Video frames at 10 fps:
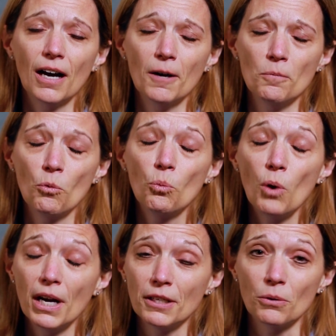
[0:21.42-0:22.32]

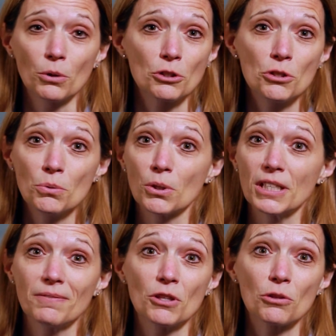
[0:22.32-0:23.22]
one or two or
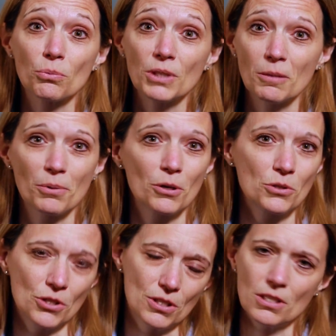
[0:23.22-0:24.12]
even three
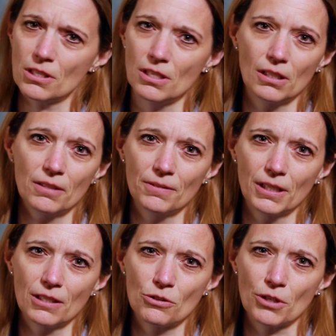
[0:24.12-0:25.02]
approaches to delivering
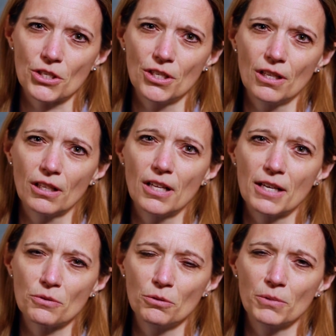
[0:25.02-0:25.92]
instruction in the
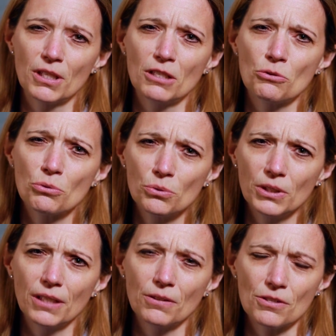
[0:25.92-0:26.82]
classroom, but they
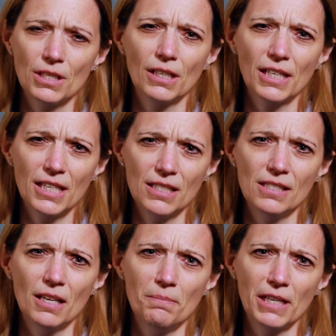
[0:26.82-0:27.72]
truly understand kids
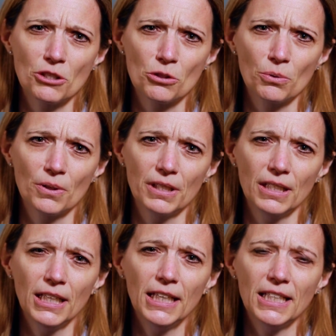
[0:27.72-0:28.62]
and make sure that
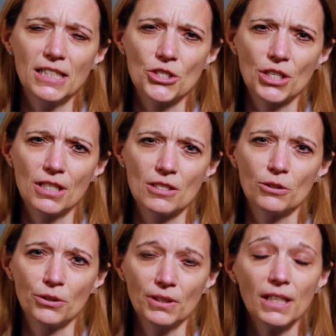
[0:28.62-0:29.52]
each kid is
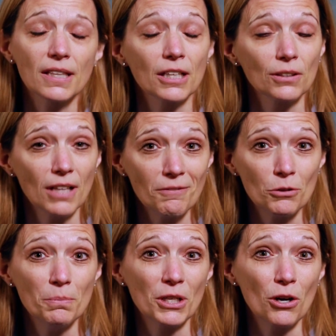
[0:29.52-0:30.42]
learning at their
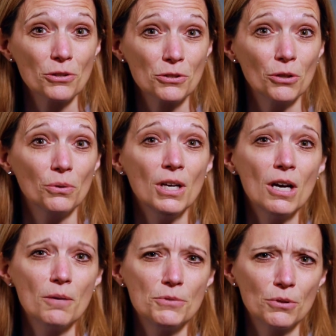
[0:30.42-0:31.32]
level, but also
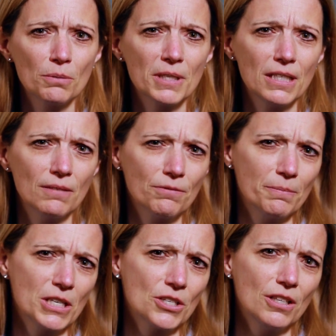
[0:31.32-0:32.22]
absorbing the
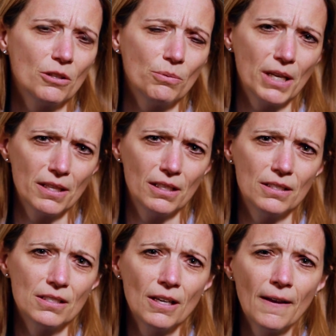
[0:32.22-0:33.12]
information in the way that
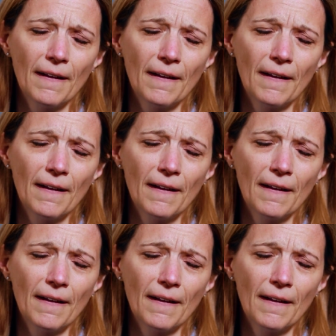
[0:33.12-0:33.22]
is